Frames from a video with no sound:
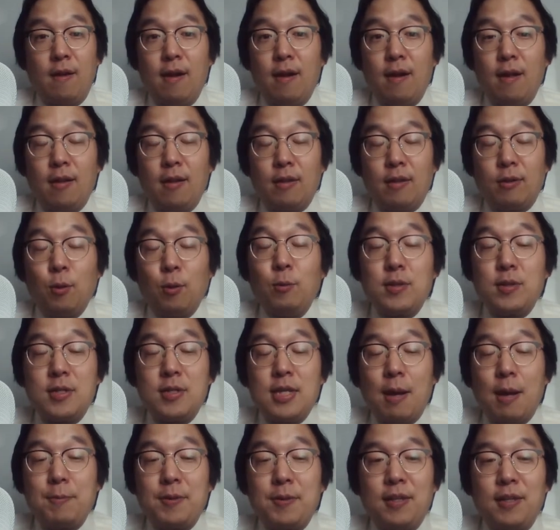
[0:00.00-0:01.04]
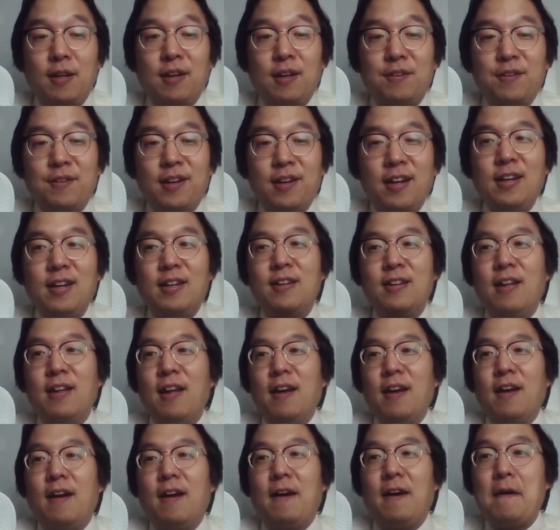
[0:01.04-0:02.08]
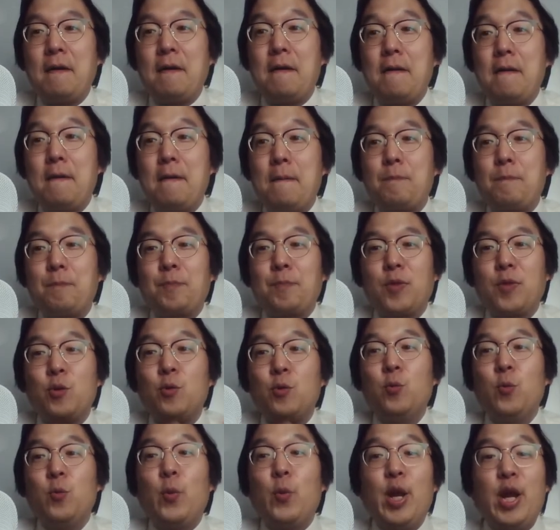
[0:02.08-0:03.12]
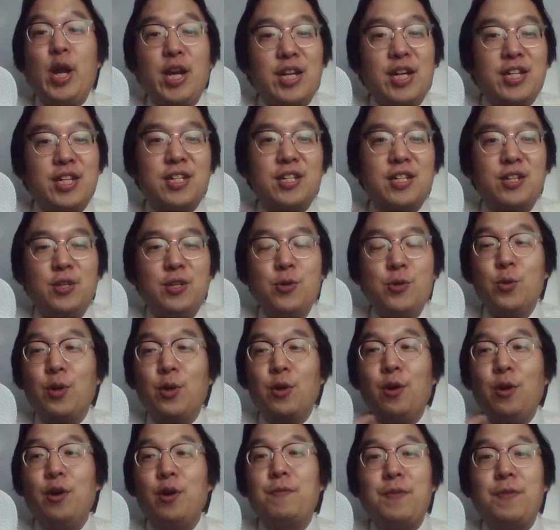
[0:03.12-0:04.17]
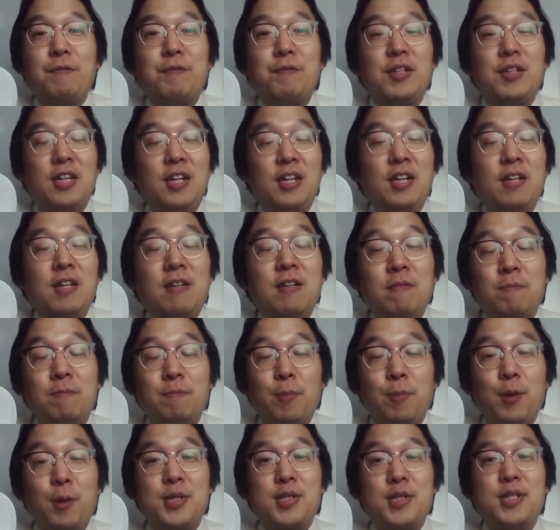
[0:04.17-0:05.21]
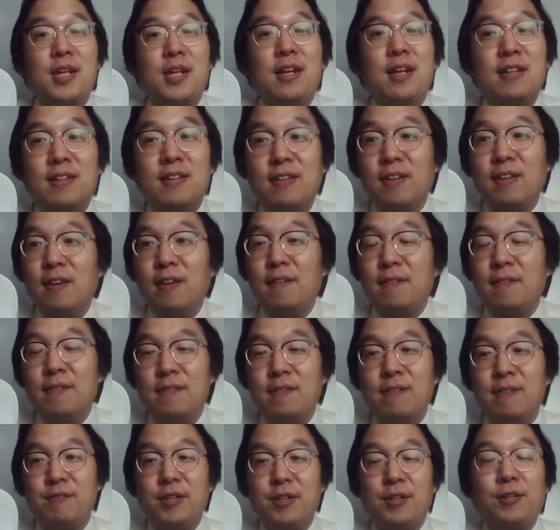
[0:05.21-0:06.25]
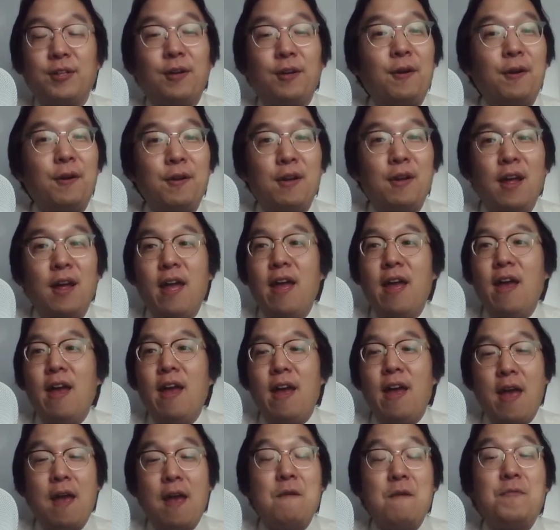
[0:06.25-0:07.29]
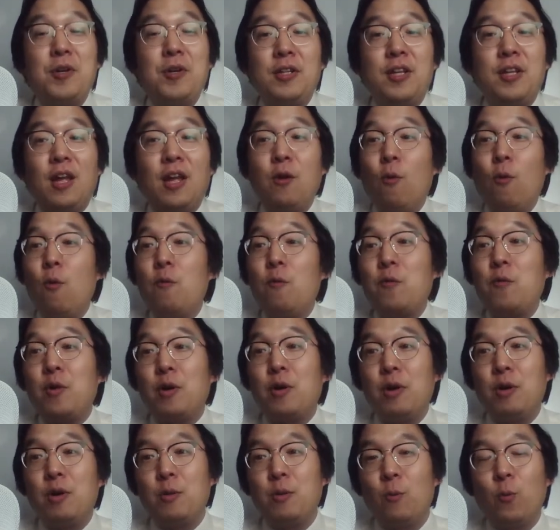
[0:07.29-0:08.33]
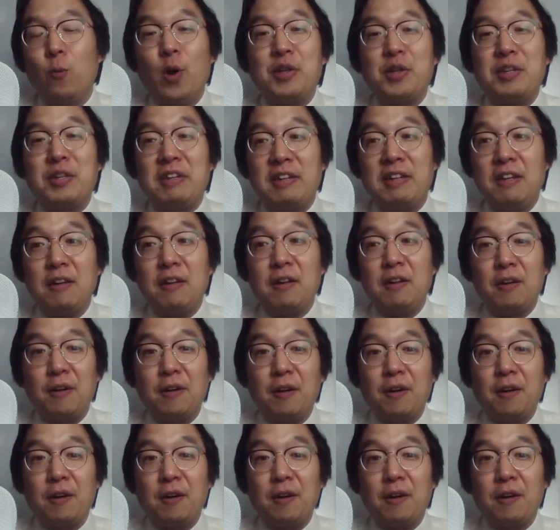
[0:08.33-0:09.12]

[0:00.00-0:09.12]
Don't stop there, right? You wish you earn 15% return every day over 1 year.